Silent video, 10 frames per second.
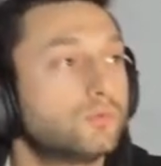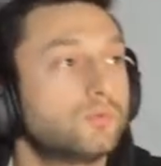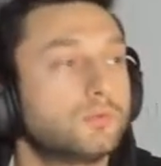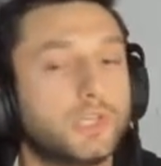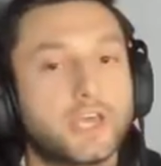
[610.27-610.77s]

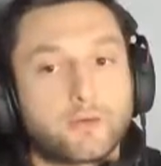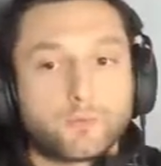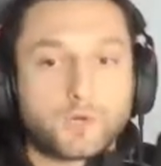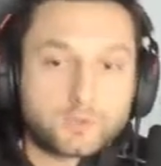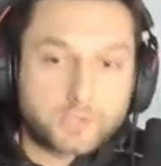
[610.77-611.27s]
Yeah.
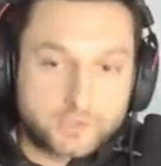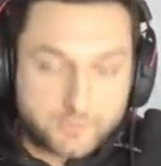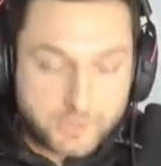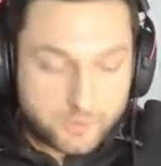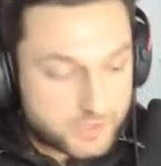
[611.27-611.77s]
Well, here's
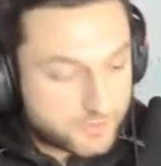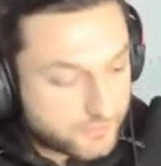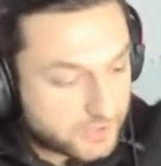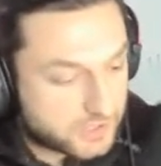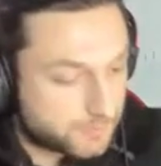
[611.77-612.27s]
my question for
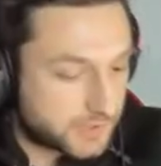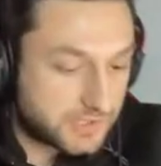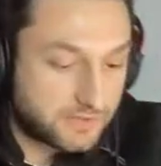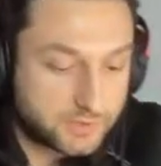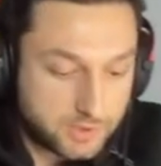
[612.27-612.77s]
this, because
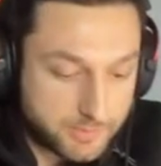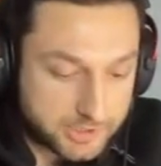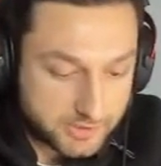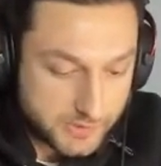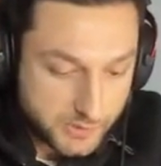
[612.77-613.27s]
I've thought about
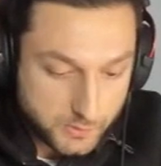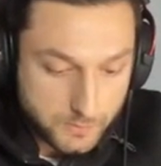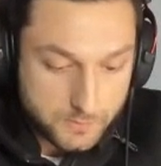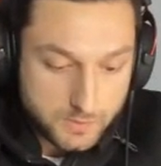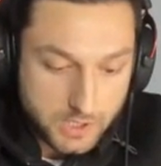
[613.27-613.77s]
this
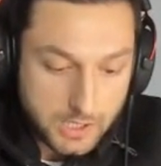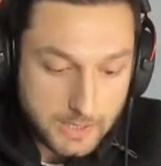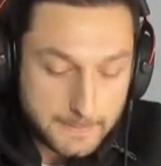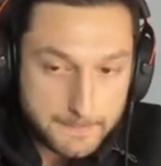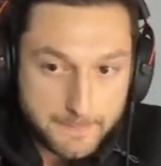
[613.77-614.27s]
too.
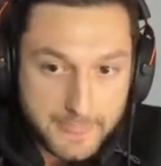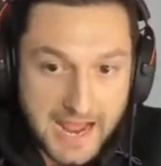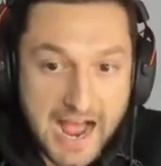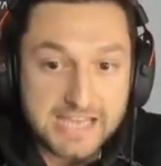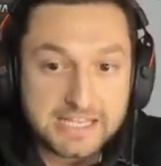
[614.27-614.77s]

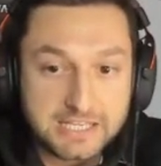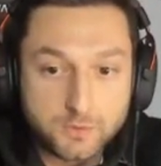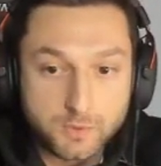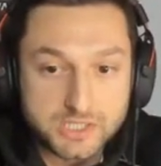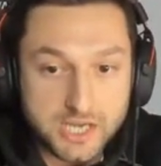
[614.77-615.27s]
I think
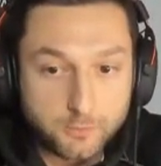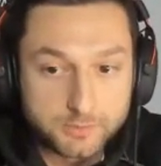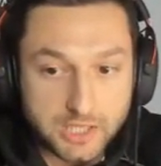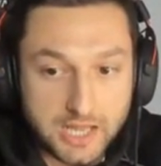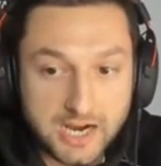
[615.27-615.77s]
what's helped
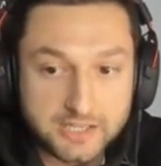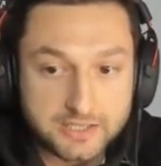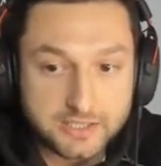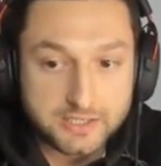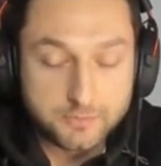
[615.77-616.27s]
a lot of
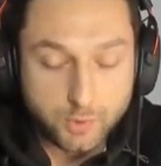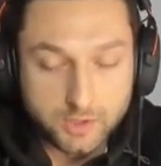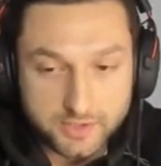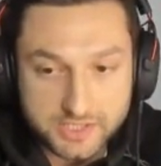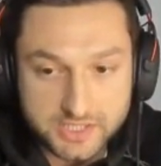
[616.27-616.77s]

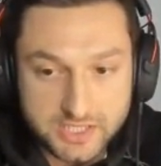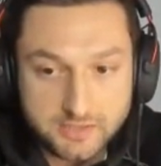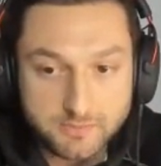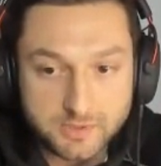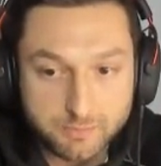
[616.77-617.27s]
this
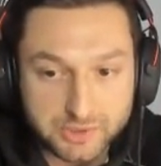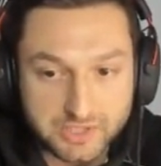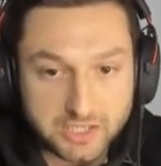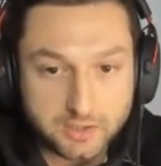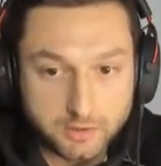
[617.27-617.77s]
team in
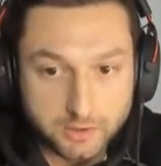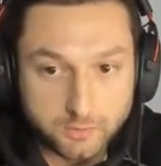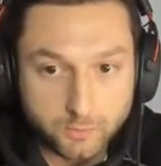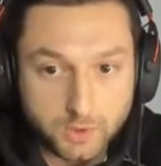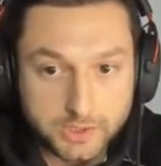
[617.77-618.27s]
particular
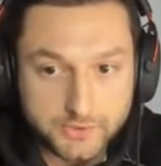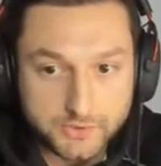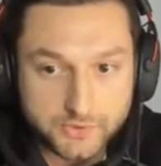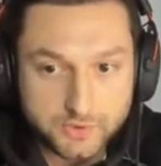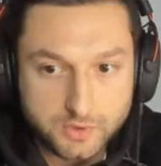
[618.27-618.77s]

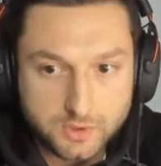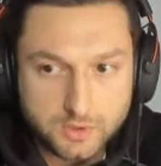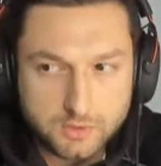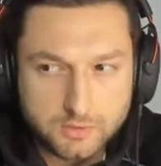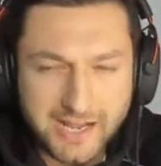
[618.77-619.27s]
was
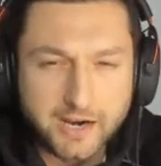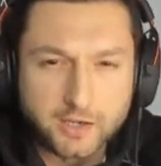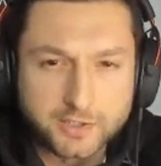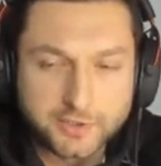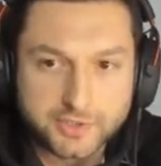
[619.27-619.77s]
not
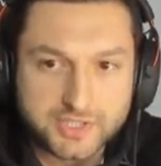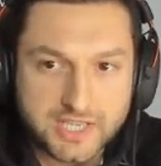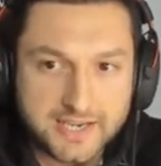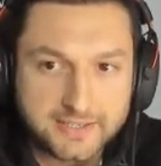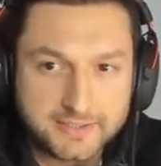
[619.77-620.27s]

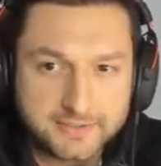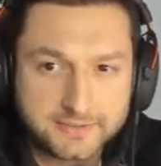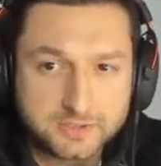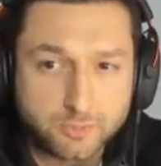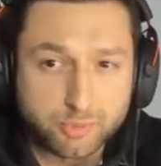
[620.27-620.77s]
understanding
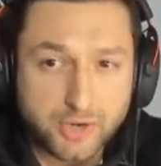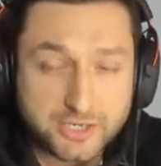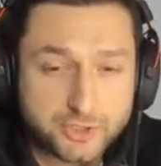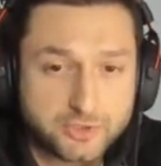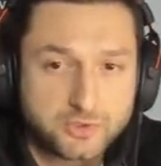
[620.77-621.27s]
the
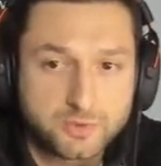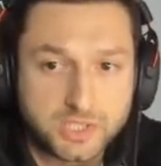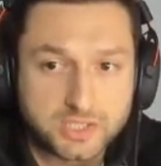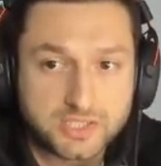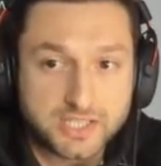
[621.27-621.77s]
pressure to an
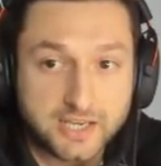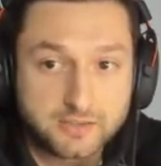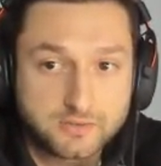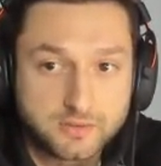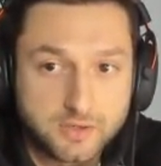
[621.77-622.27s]
extent
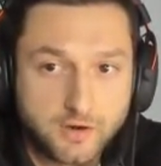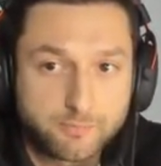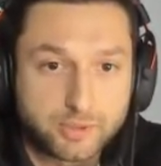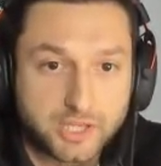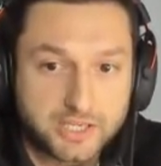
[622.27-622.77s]
of
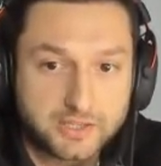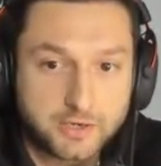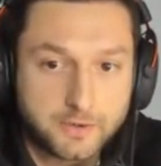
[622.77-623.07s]
playing there.